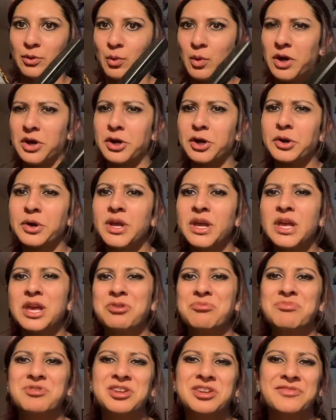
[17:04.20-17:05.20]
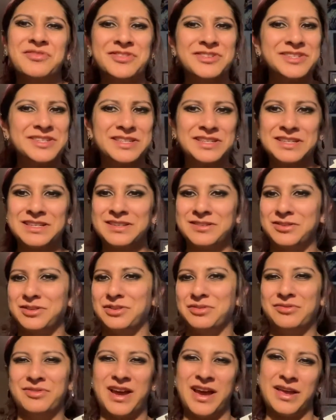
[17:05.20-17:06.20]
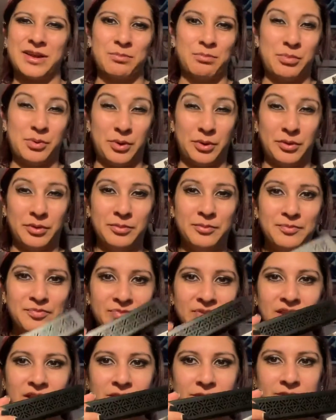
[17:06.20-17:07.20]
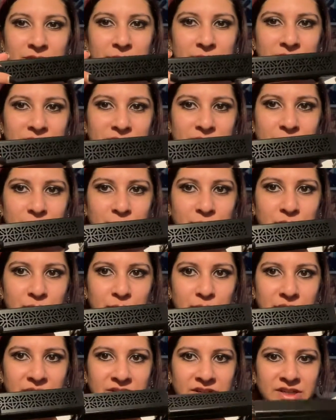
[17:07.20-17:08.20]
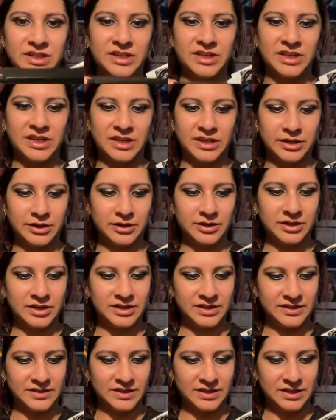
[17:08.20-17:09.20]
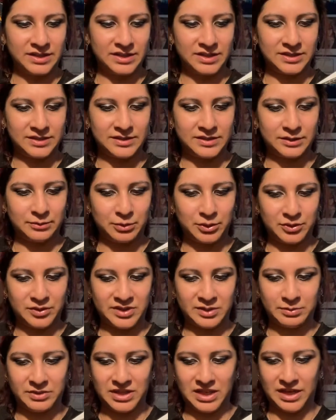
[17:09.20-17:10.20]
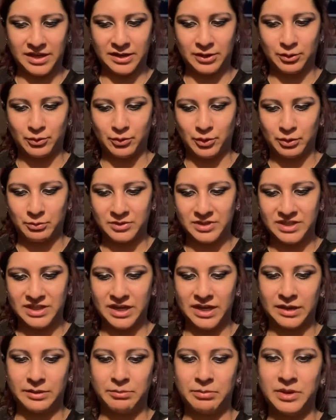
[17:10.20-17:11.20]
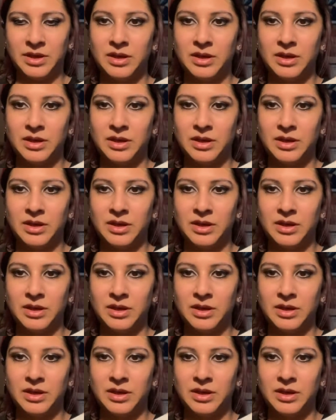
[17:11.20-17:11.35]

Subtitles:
water, but never said you had a bowl. So I'm going to assume you put it in here, because it is supposed to be like an aroma type,